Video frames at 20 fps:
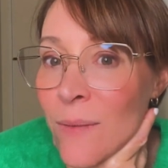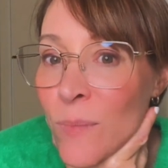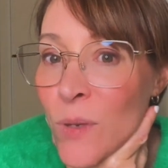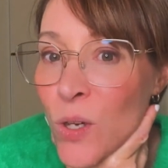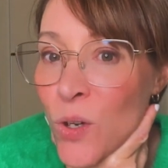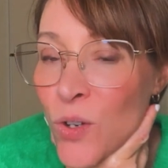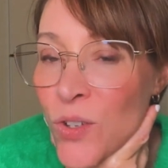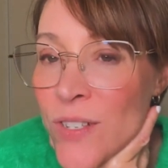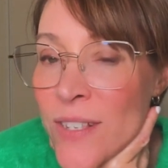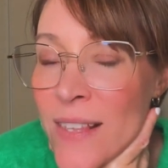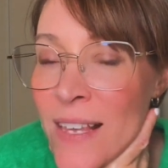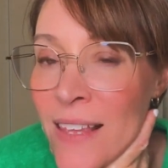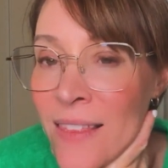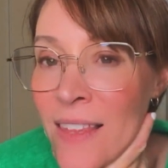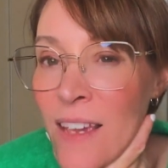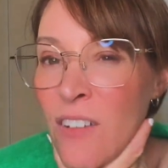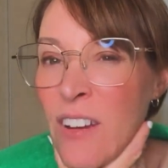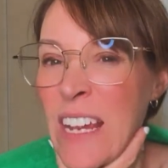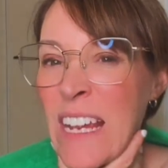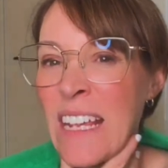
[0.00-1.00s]
because then
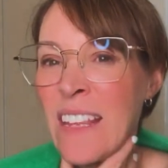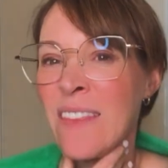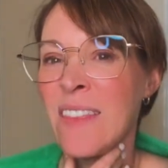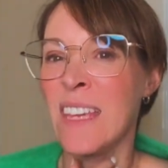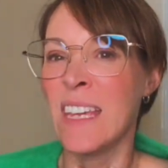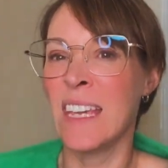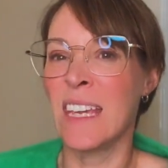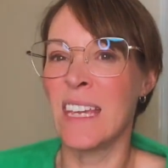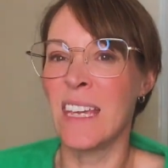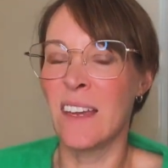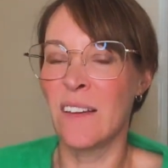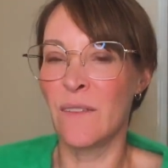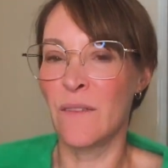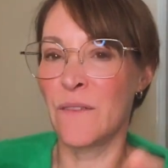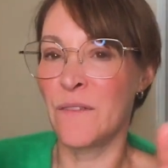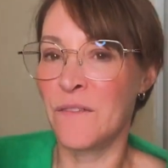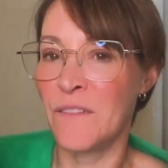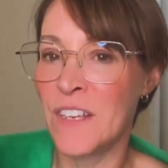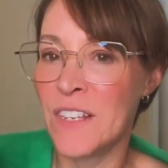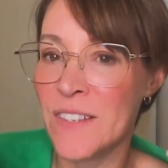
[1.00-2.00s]
they're in the
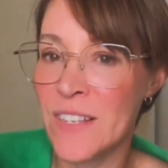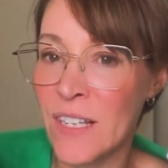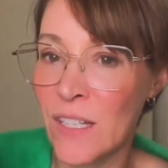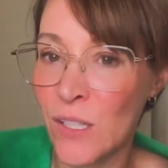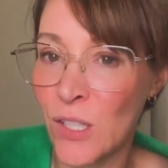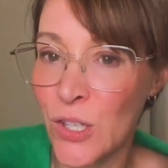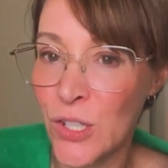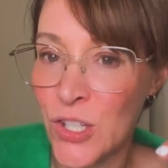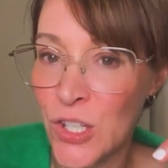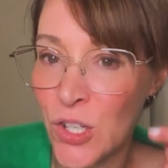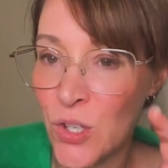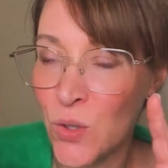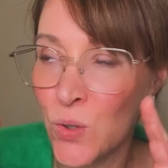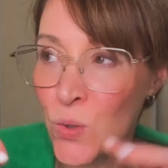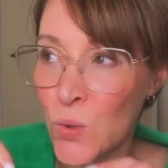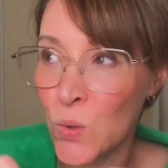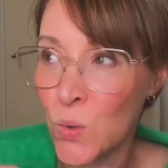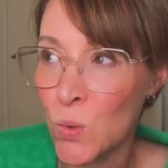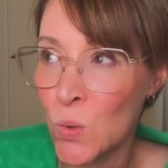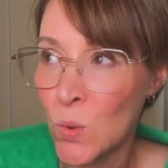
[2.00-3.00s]

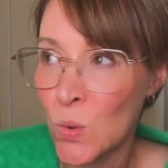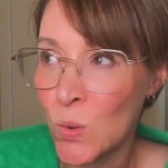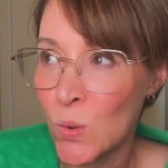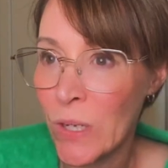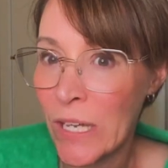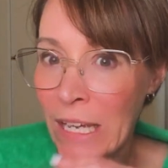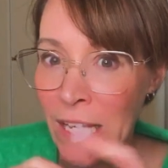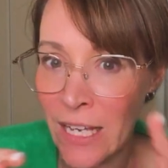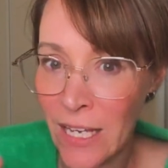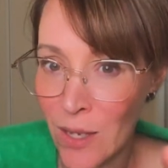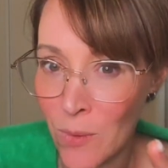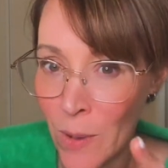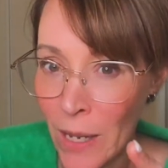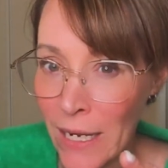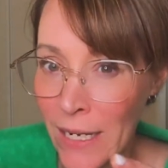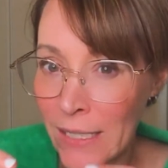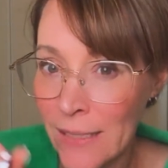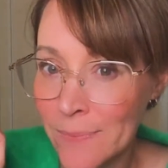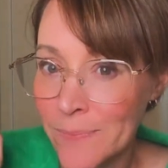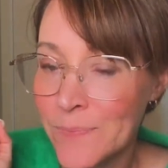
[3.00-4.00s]
physiological
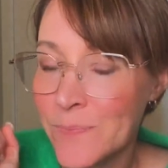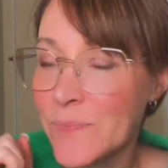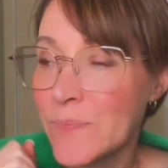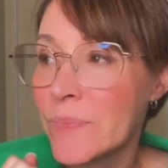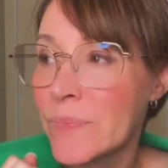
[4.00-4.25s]
incubator